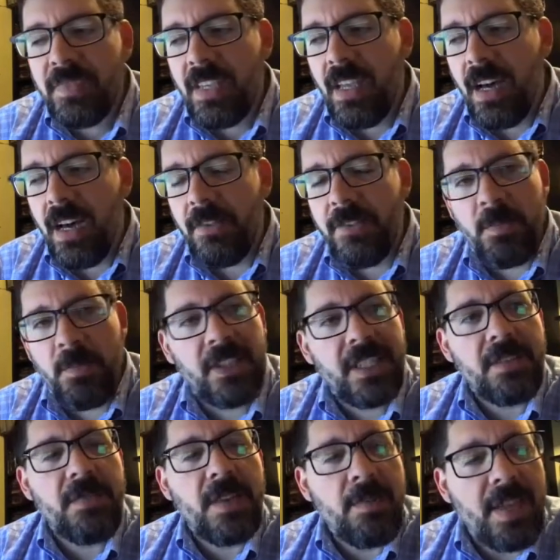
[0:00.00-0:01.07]
If you're
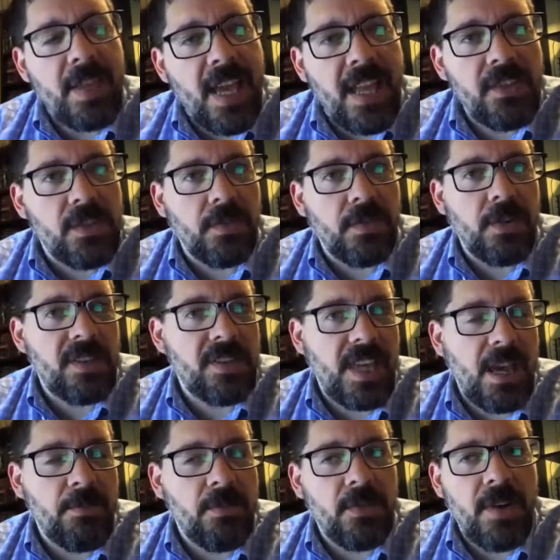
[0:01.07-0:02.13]
building VPNs, for
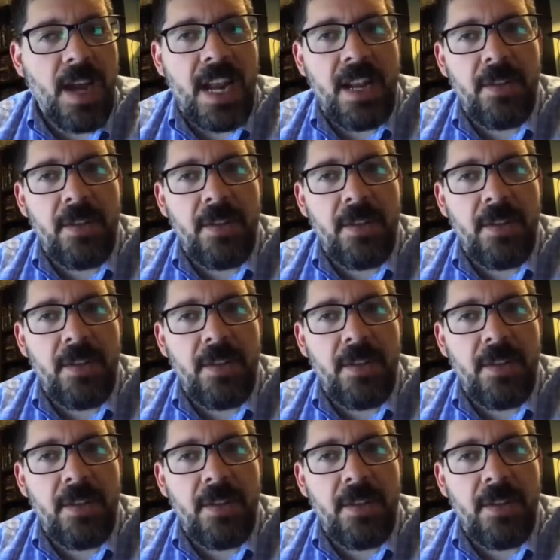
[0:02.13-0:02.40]
example, right?